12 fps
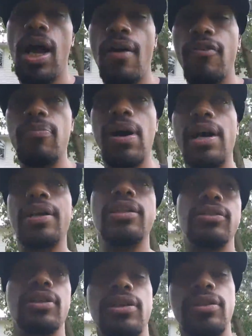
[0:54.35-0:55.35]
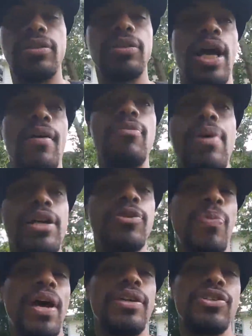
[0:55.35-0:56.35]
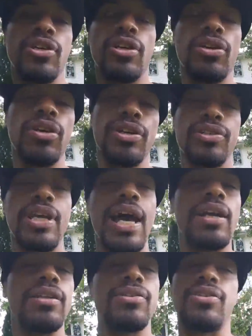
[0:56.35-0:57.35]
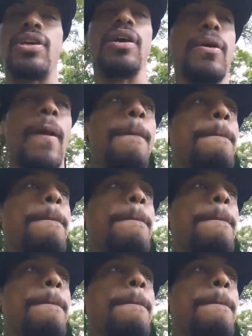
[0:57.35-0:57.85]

everybody's page is gonna look exactly the same.